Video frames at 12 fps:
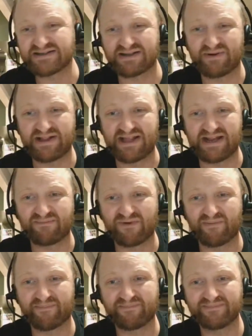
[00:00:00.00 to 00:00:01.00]
that we let in
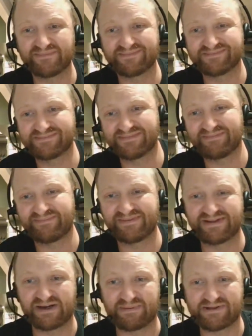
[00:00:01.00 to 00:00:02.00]
were a
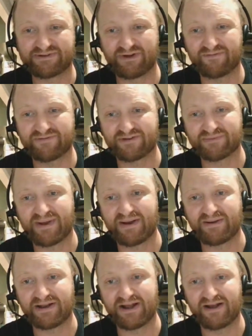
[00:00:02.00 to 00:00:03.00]
little bit soft as
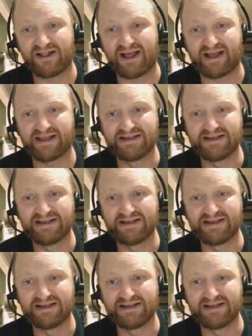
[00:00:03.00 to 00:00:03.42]
well. Like